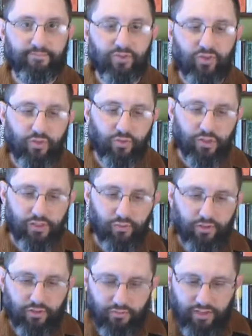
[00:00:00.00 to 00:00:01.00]
So
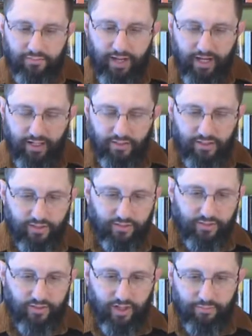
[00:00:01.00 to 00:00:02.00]
when you read back in
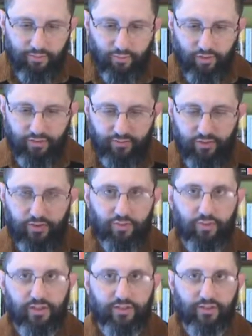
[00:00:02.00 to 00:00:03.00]
Genesis chapter 1, verse
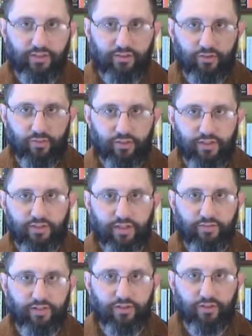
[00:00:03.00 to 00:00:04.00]
26 and
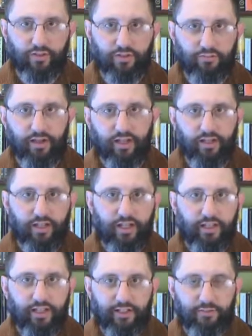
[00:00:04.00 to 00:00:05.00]
27, it talks about,
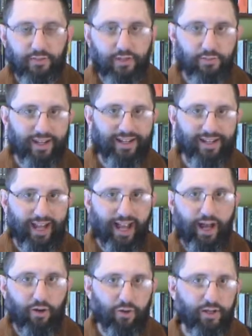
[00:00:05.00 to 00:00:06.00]
let us make man in
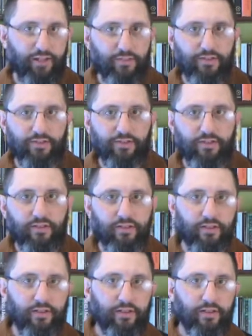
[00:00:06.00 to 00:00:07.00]
our image.
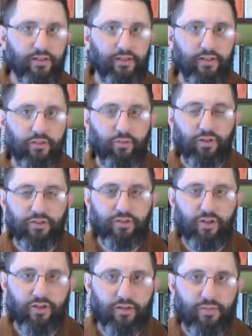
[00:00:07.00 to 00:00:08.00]
What it's
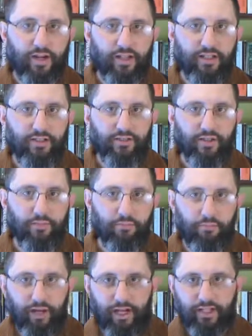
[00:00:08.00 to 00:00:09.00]
talking about is
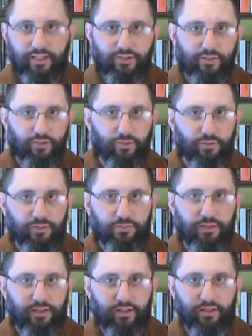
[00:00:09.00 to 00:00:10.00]
body, soul,
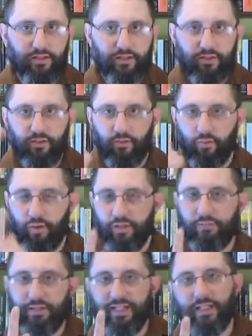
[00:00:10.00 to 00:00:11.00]
spirit,
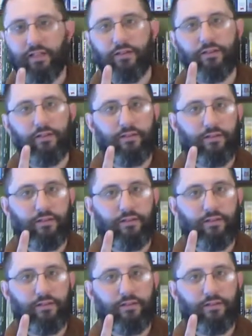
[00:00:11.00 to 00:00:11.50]
one being.